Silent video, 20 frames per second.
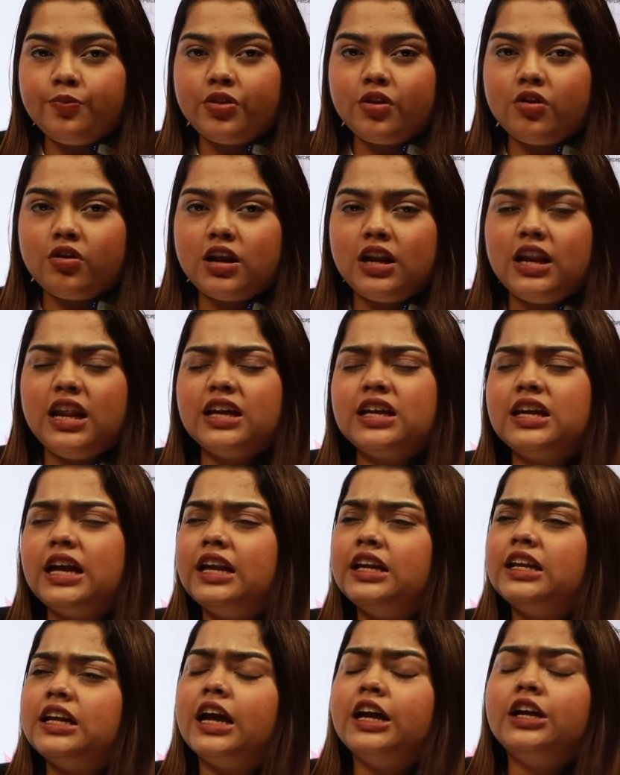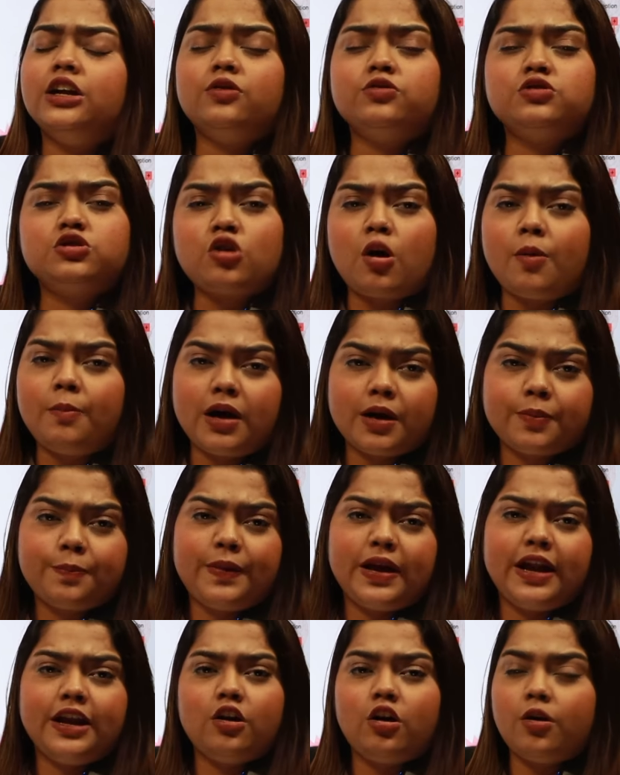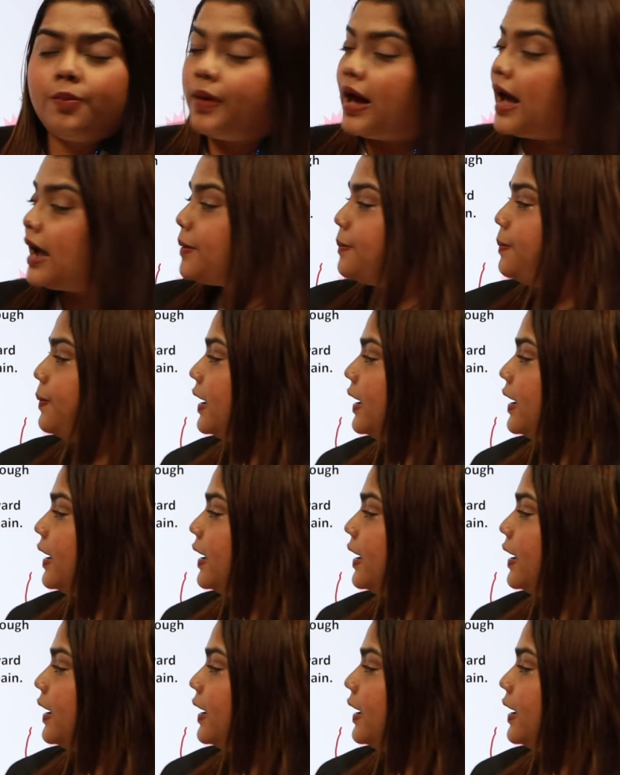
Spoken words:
okay, like any kind of stomach pain or back